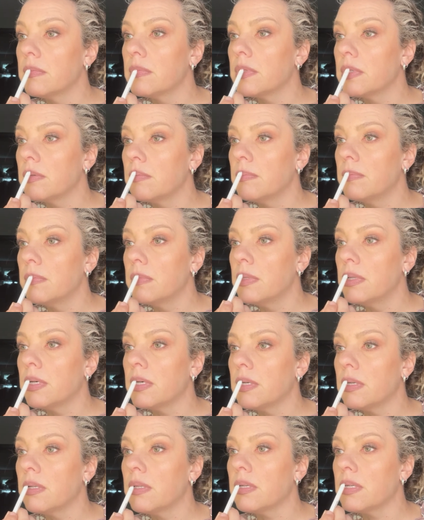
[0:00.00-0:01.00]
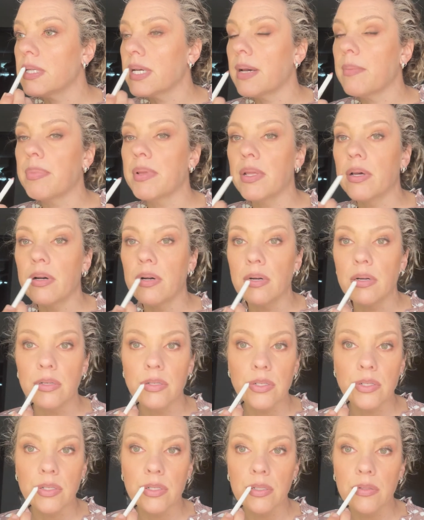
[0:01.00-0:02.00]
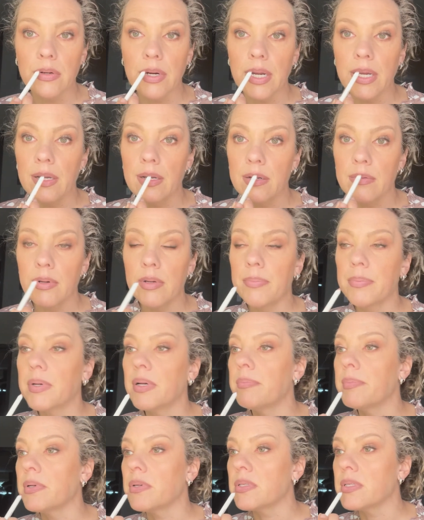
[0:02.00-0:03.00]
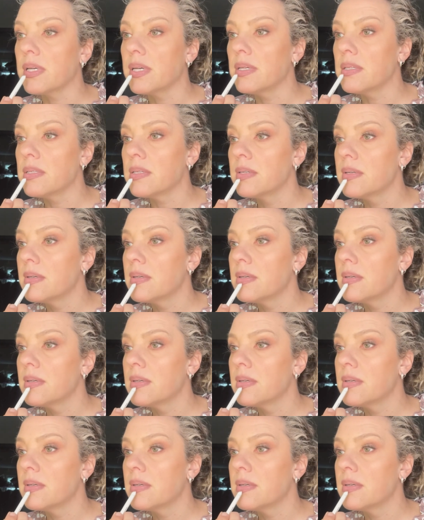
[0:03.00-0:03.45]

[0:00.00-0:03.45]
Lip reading: the top of the arch, right? Come up on both sides.